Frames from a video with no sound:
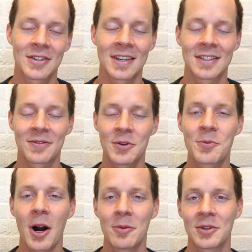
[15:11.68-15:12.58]
as few
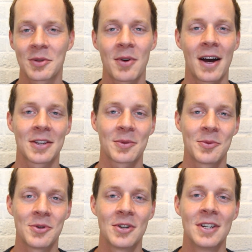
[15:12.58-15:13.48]
problems as
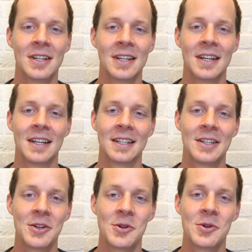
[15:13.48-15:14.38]
possible
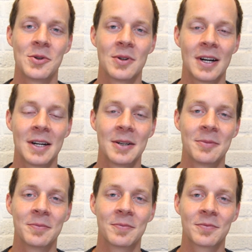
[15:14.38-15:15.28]
to
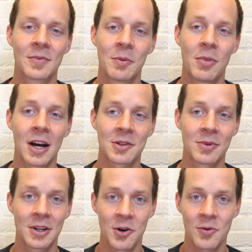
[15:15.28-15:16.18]

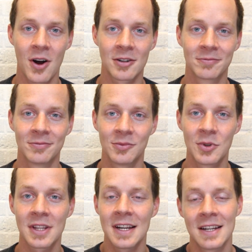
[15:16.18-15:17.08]
possibly go wrong
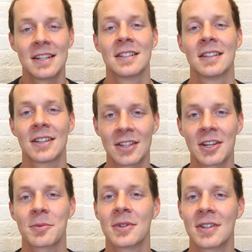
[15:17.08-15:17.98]
with any
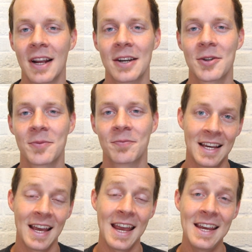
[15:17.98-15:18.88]
assessments that I do.
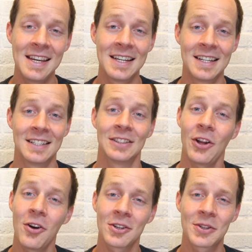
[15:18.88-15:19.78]
And
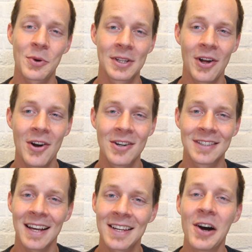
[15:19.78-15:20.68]
long story long,
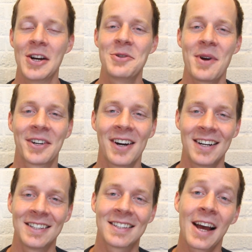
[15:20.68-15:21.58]
that's how I do my
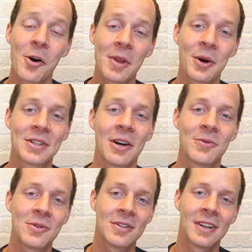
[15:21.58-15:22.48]
grades. I hope that was helpful.